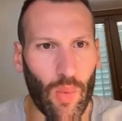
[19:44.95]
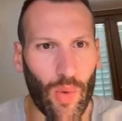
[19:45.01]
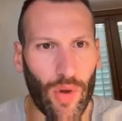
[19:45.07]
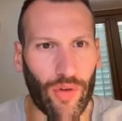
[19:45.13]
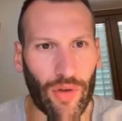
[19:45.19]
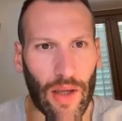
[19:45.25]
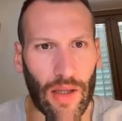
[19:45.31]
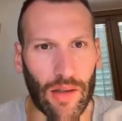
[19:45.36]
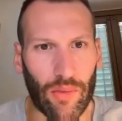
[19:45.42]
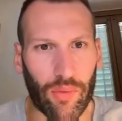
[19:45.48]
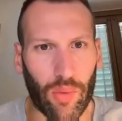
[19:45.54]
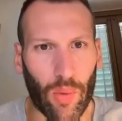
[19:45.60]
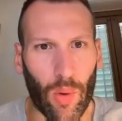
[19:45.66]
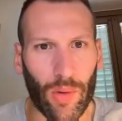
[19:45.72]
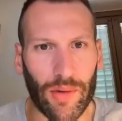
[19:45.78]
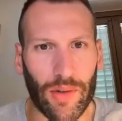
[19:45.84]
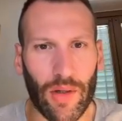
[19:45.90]
we set the
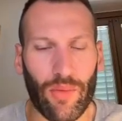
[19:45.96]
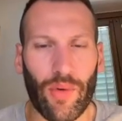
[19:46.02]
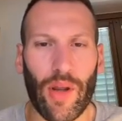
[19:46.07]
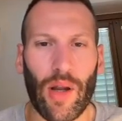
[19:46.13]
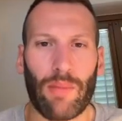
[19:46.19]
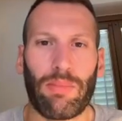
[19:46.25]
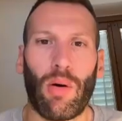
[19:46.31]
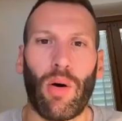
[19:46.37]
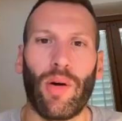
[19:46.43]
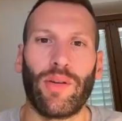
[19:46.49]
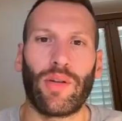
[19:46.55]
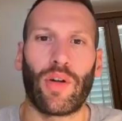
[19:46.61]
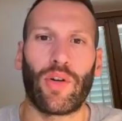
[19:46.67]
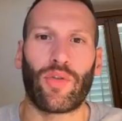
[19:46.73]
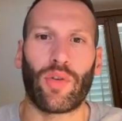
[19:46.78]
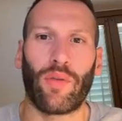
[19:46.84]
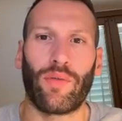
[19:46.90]
front and rear
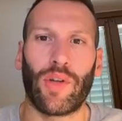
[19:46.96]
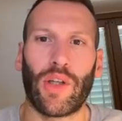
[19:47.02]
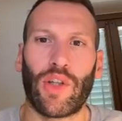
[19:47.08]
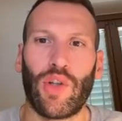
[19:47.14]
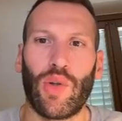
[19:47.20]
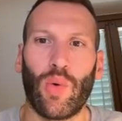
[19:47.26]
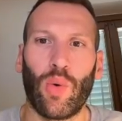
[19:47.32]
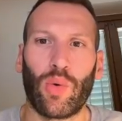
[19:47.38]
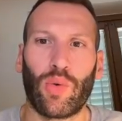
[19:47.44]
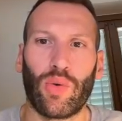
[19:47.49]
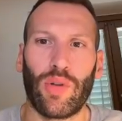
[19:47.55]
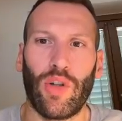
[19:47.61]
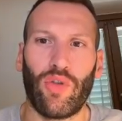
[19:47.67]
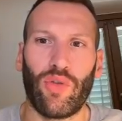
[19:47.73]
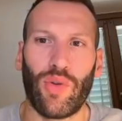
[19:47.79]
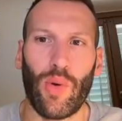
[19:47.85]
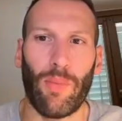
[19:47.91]
pointers of the queue to
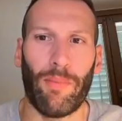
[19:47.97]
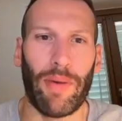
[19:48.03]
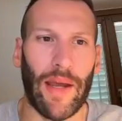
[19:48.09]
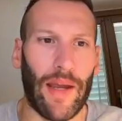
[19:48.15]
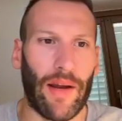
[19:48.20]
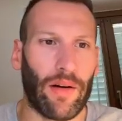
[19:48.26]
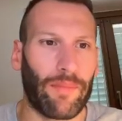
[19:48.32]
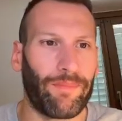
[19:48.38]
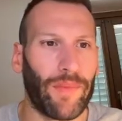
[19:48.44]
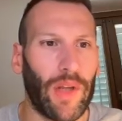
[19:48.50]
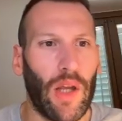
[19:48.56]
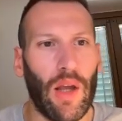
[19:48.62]
this new pair.